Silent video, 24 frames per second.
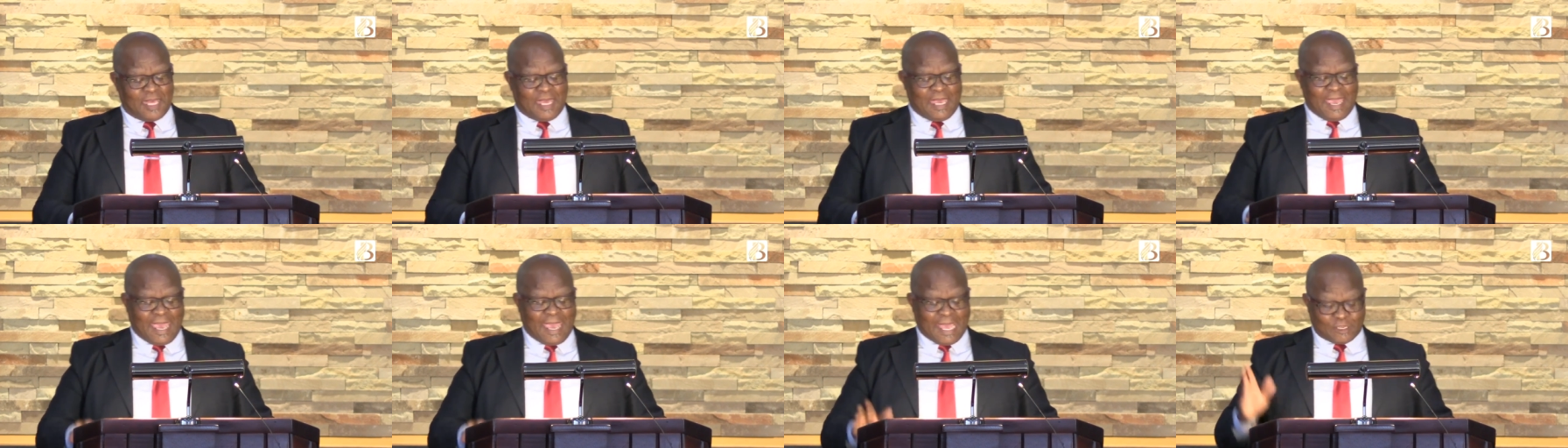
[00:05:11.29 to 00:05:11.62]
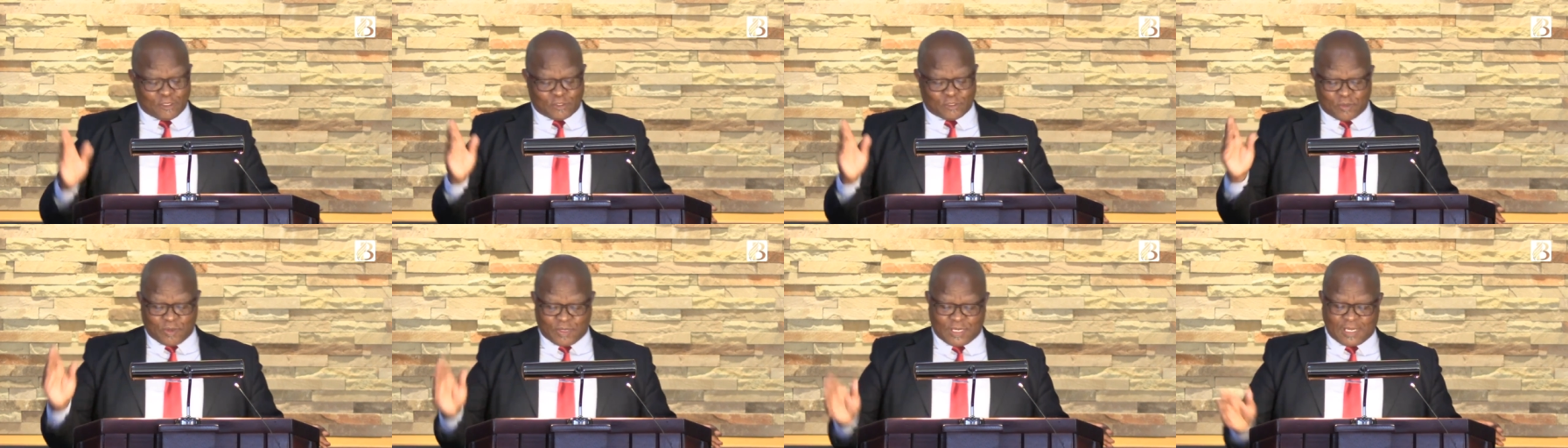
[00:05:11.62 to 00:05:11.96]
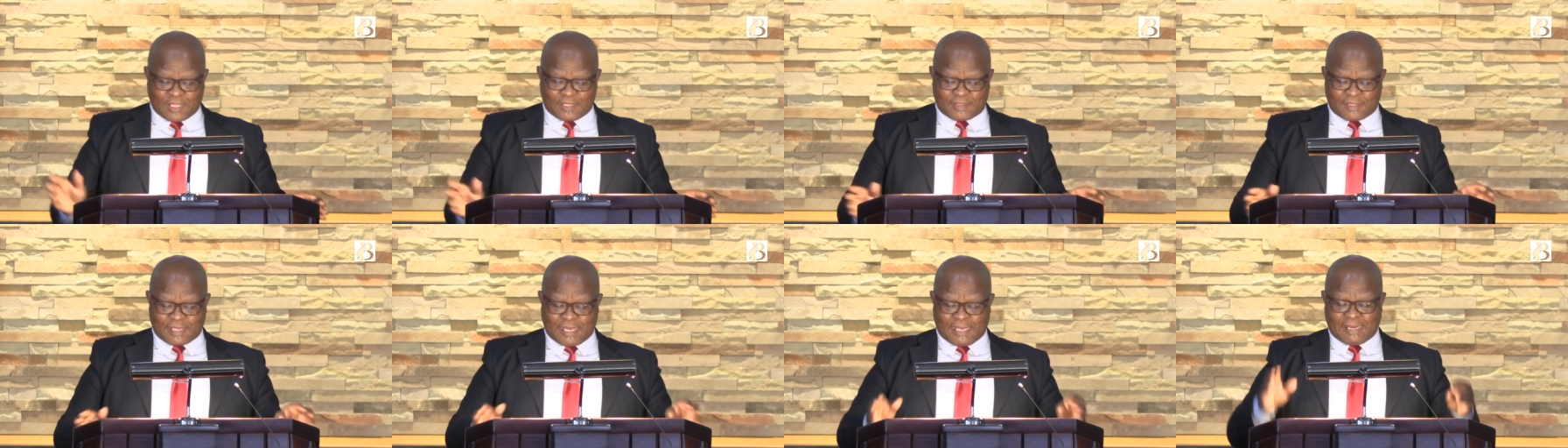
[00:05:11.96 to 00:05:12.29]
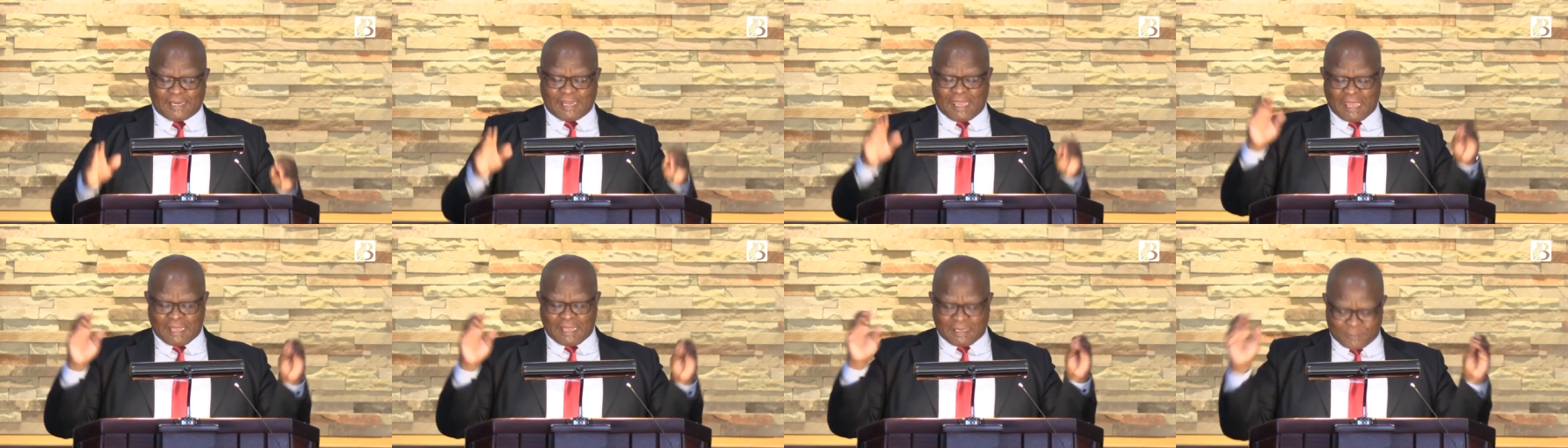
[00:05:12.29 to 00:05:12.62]
and Jonathan
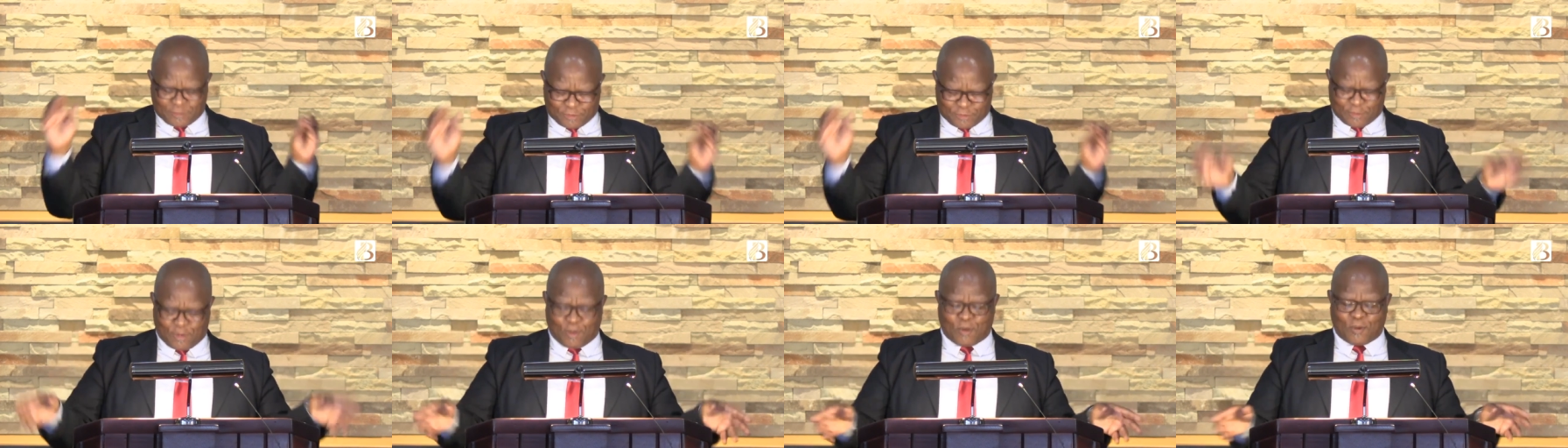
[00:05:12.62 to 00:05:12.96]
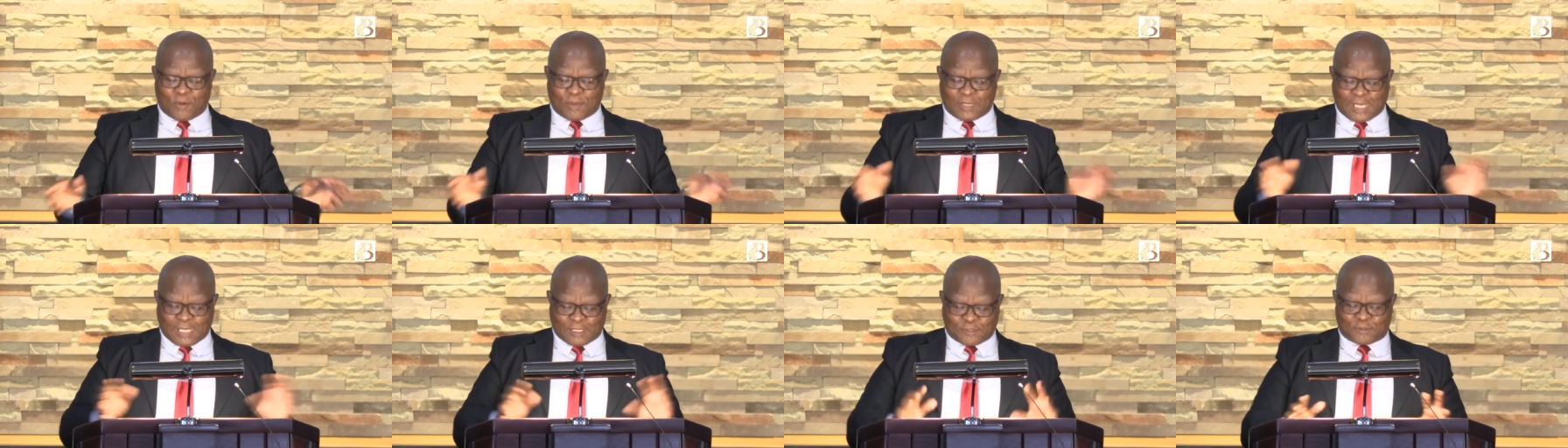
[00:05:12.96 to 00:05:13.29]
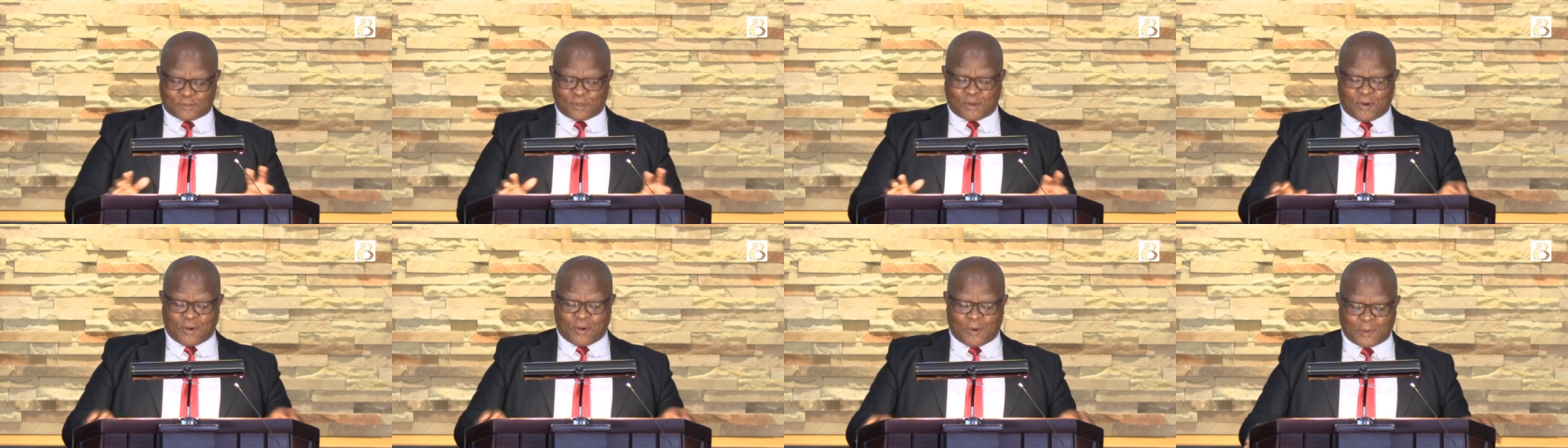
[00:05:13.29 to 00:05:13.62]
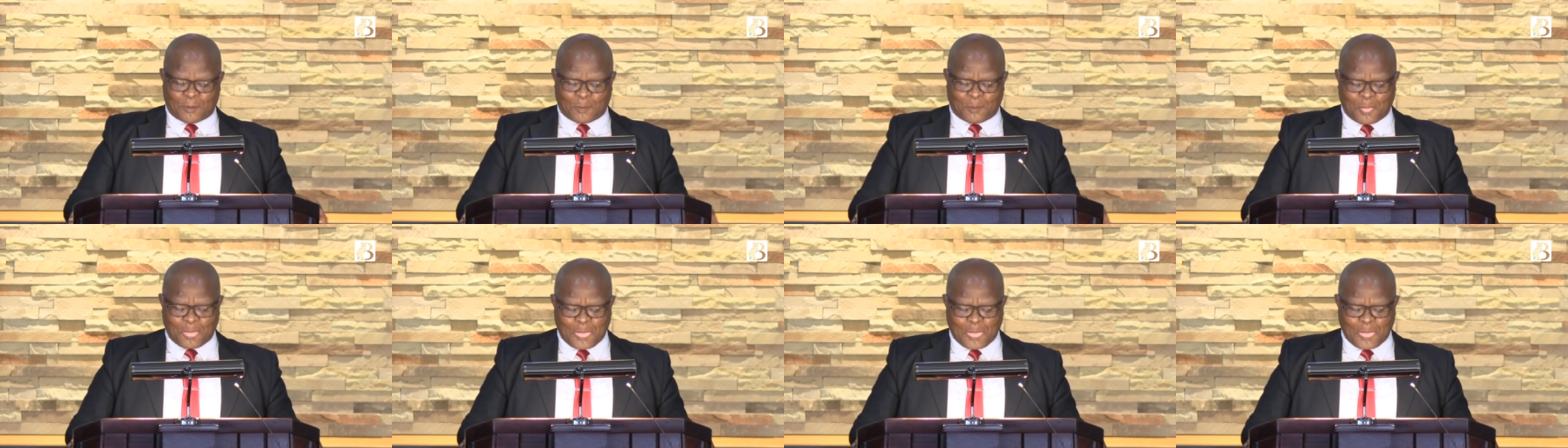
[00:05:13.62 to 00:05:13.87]
and Saul and so on.